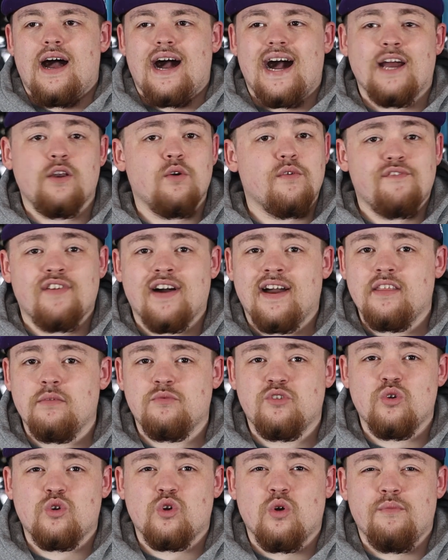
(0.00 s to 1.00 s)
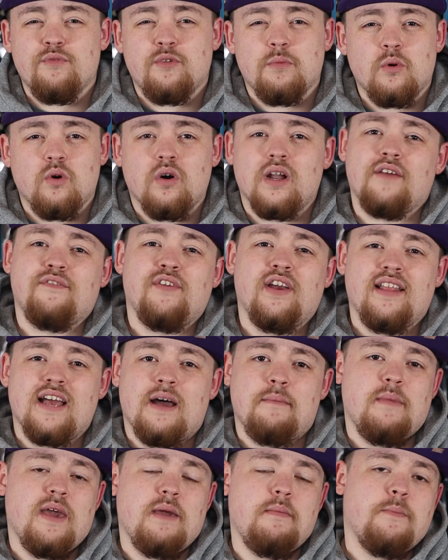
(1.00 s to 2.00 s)
I don't find them too comfortable, and I think
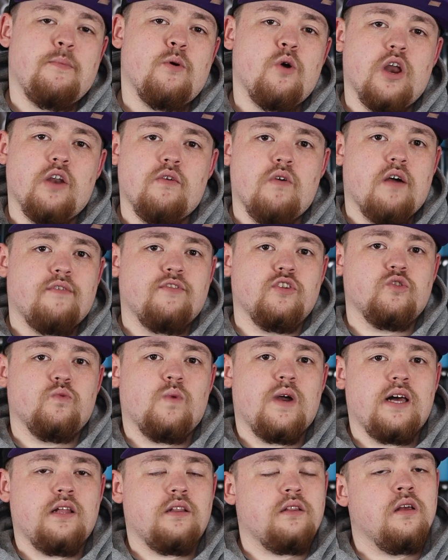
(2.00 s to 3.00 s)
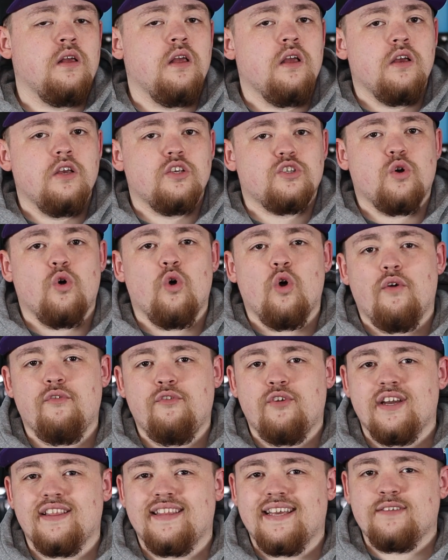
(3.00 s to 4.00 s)
that may be putting her off as well. So
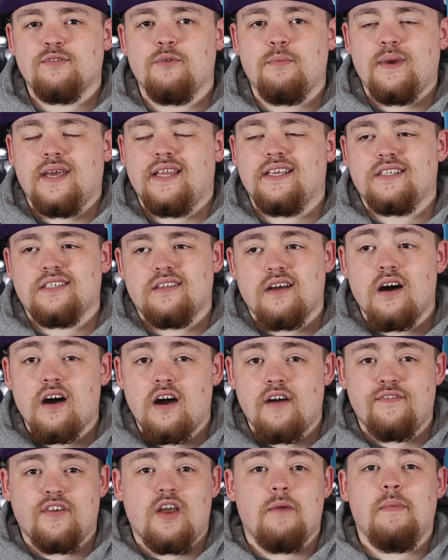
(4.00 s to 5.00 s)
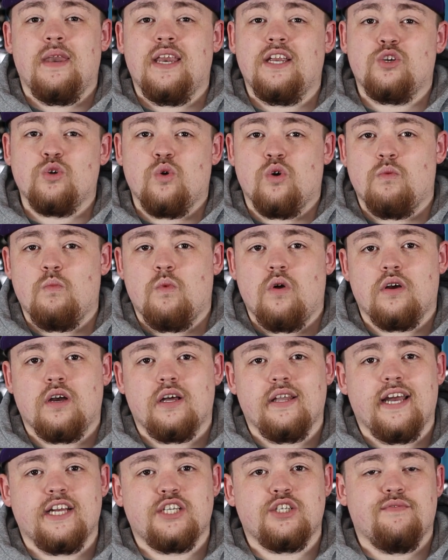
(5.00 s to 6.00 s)
hopefully this will be the start of a mini Jordan one
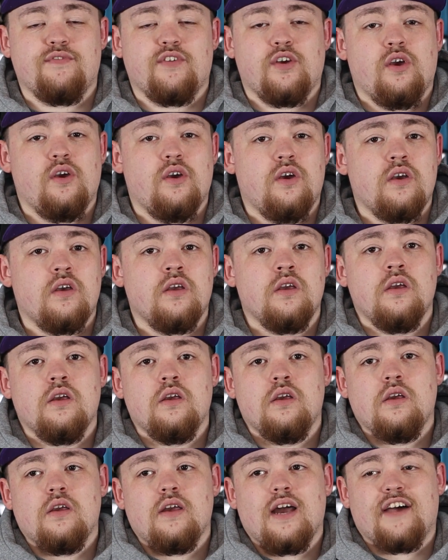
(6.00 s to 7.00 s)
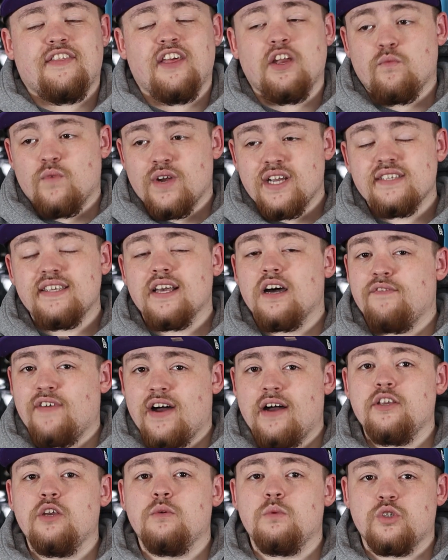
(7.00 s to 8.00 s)
collection for her. I think resale
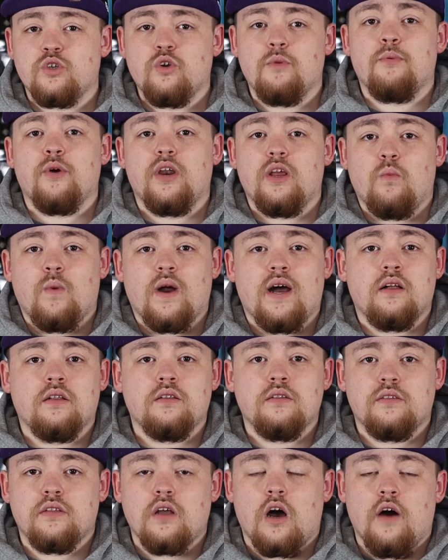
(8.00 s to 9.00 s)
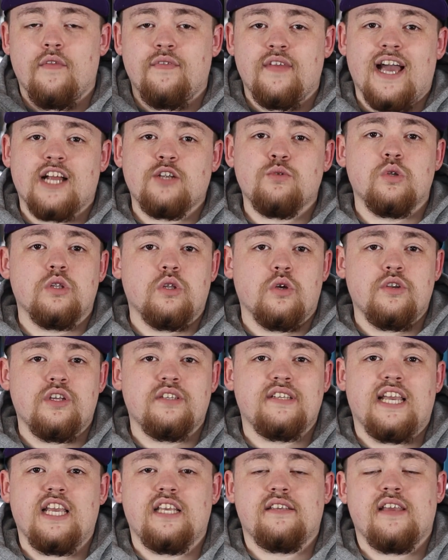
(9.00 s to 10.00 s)
value will do pretty well. On the actual
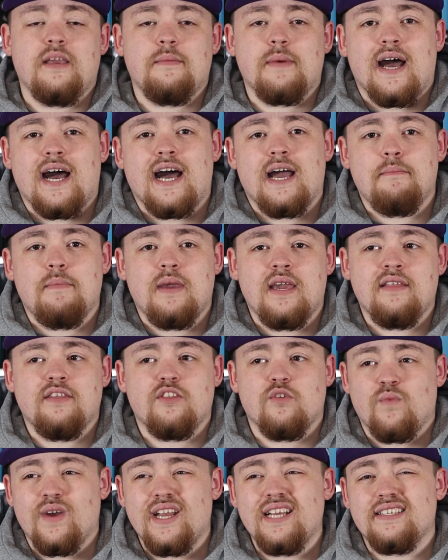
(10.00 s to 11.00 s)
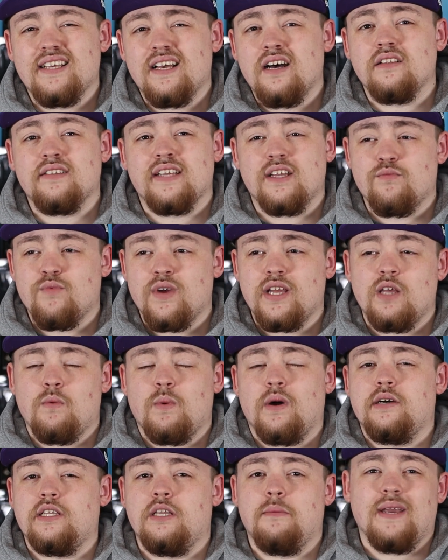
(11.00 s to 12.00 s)
Londons that you see behind me, the retail did really
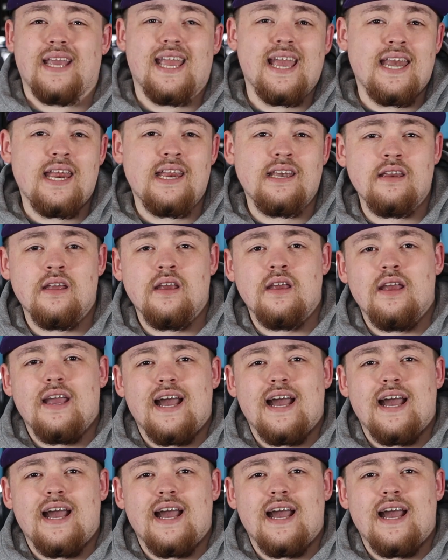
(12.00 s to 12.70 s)
well in the beginning